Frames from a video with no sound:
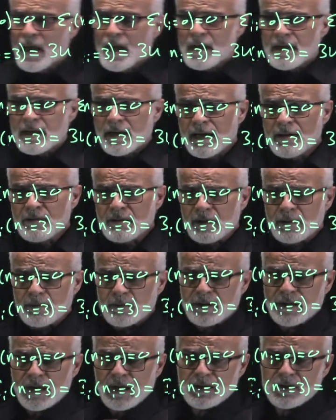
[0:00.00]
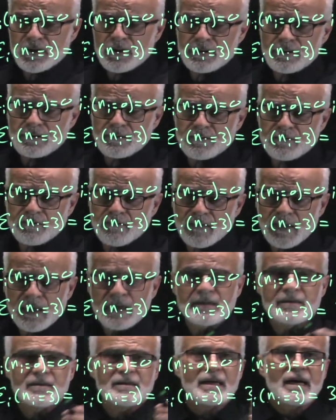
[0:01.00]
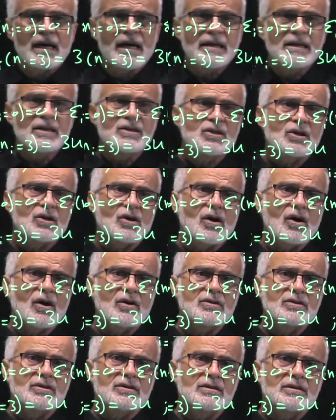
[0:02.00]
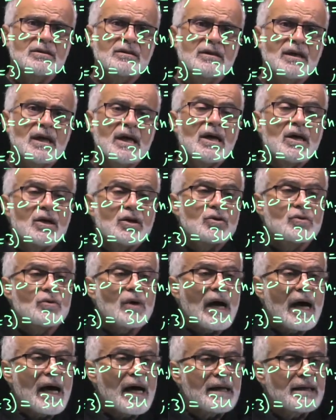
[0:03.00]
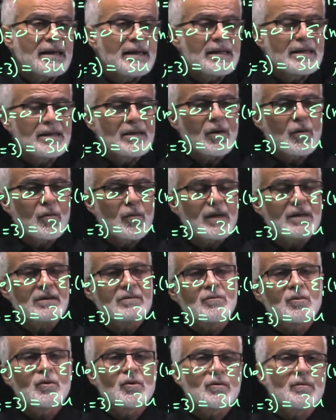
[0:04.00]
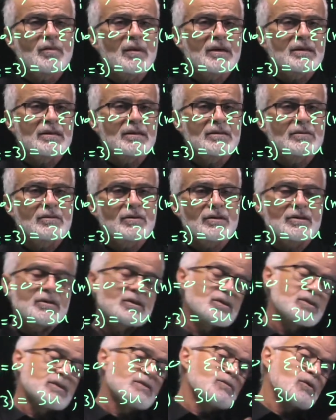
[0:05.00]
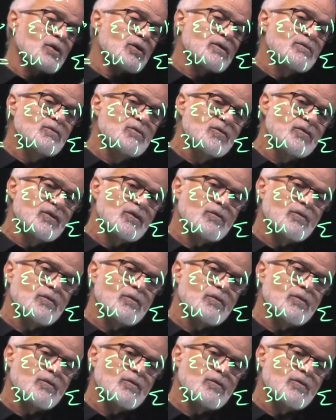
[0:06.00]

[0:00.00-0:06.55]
The chemical potential is the energy cost to adding one more particle to the system or removing